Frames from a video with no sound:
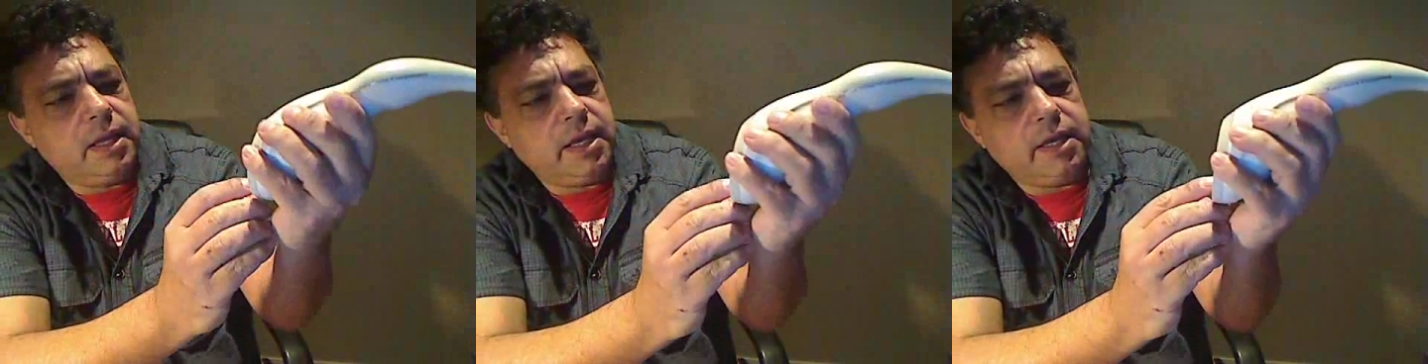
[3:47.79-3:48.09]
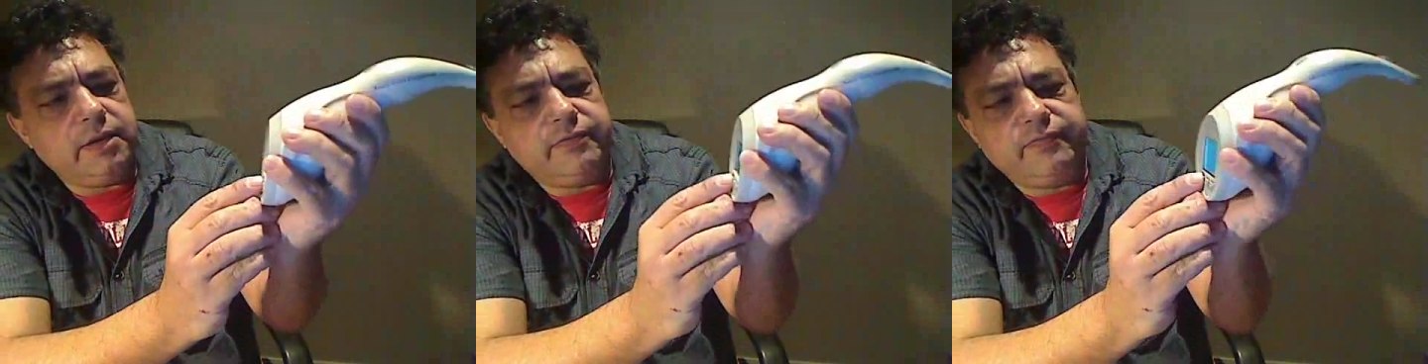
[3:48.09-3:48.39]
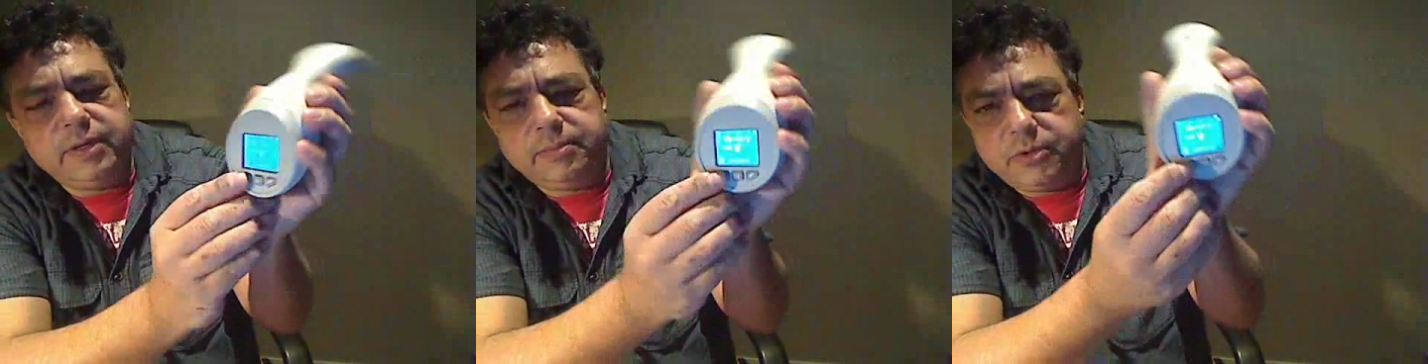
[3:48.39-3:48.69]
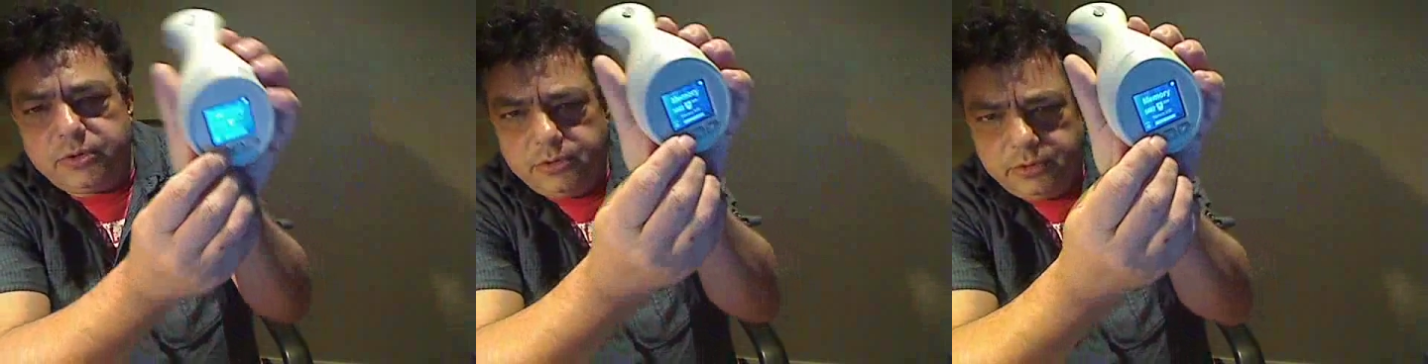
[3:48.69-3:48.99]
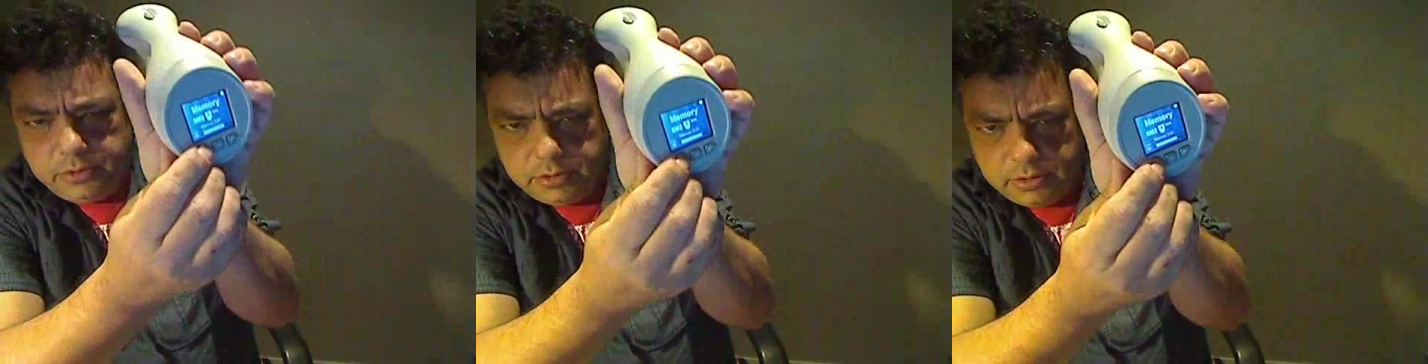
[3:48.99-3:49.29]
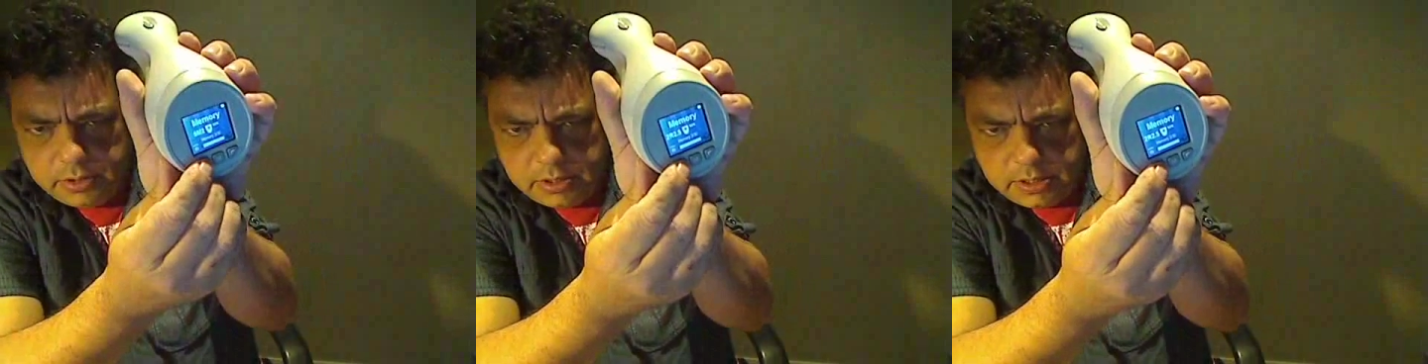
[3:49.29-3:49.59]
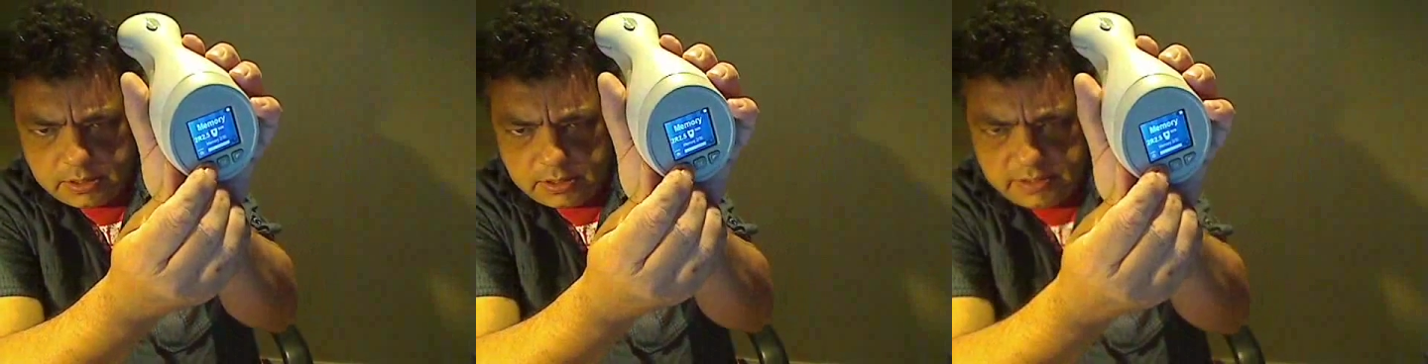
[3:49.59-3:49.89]
and flip through
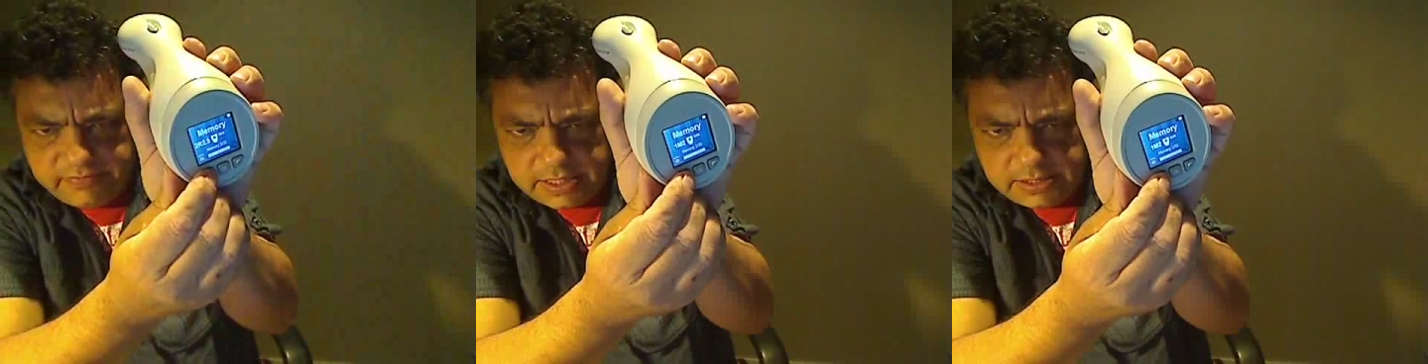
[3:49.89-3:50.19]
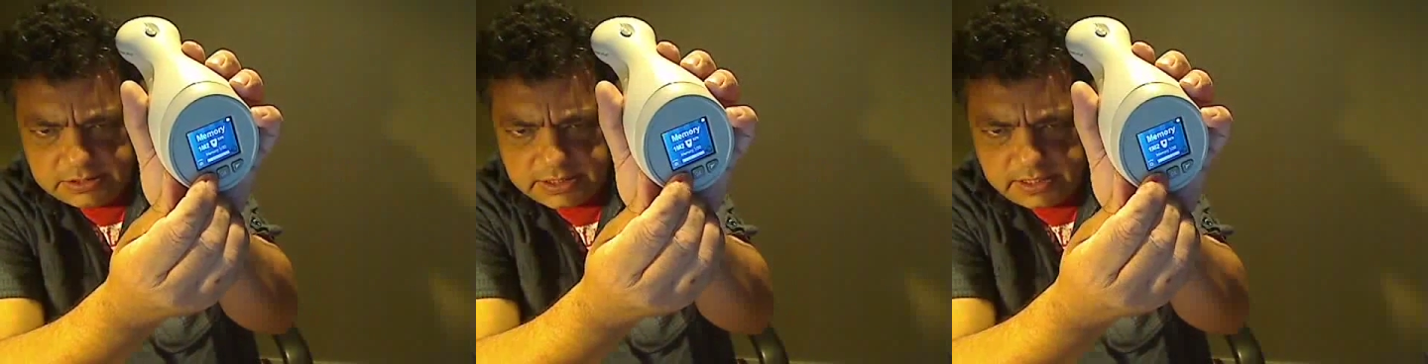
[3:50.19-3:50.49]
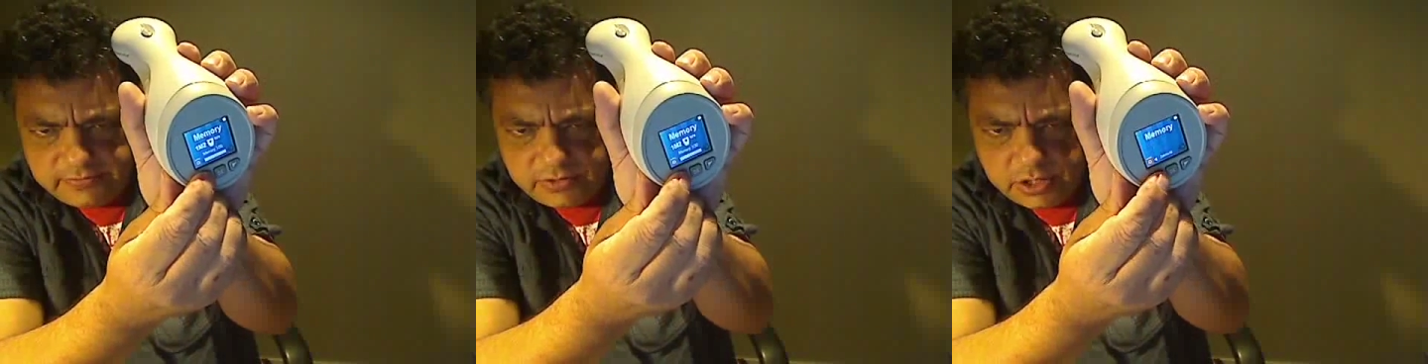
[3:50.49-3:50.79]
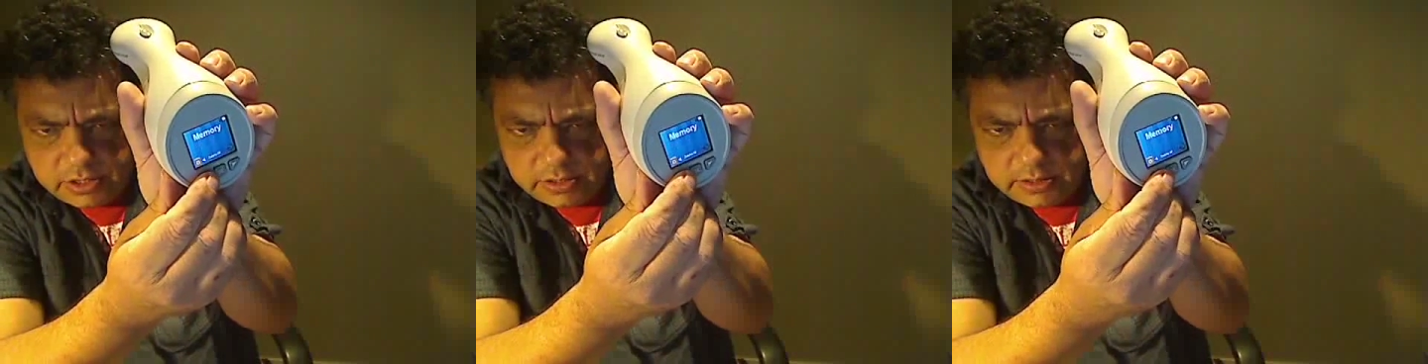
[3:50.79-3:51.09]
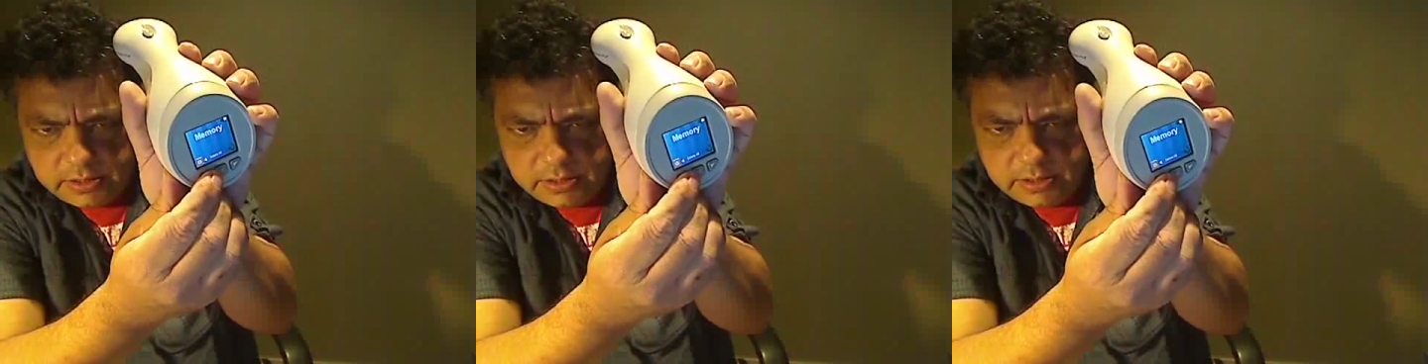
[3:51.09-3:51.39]
the values that you've gotten.